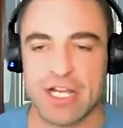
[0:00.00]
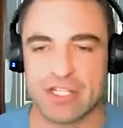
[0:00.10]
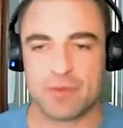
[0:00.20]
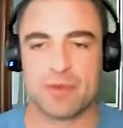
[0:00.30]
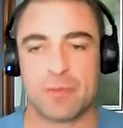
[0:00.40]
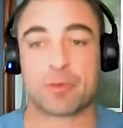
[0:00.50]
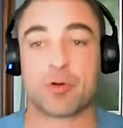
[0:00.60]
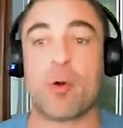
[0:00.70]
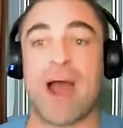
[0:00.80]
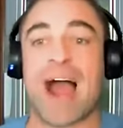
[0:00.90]
to be
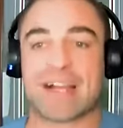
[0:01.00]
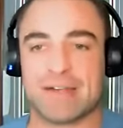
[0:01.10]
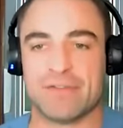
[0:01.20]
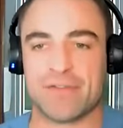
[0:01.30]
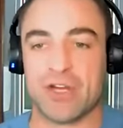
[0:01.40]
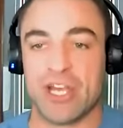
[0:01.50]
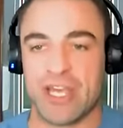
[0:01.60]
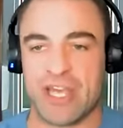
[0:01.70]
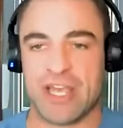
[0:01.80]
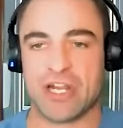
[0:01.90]
proactive
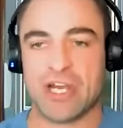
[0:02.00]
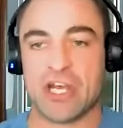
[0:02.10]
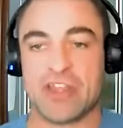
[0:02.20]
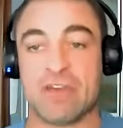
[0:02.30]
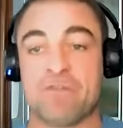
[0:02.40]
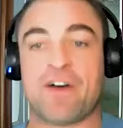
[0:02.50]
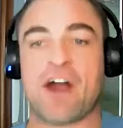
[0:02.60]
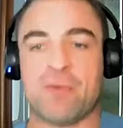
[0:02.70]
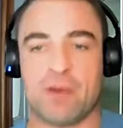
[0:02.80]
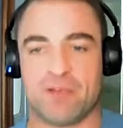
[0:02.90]
in the
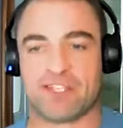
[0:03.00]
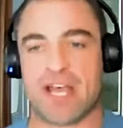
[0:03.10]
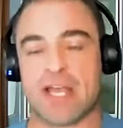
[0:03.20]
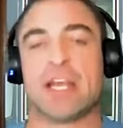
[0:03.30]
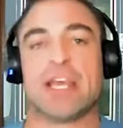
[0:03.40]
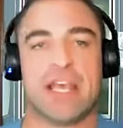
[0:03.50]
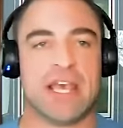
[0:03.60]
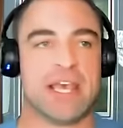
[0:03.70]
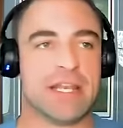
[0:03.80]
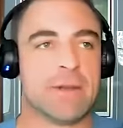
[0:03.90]
environment we set,
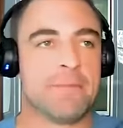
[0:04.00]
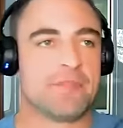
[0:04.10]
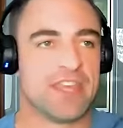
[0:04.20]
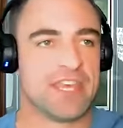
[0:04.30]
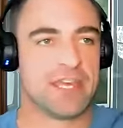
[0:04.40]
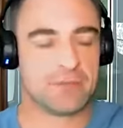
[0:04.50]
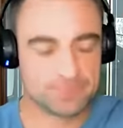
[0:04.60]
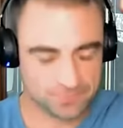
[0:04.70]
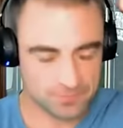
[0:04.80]
in the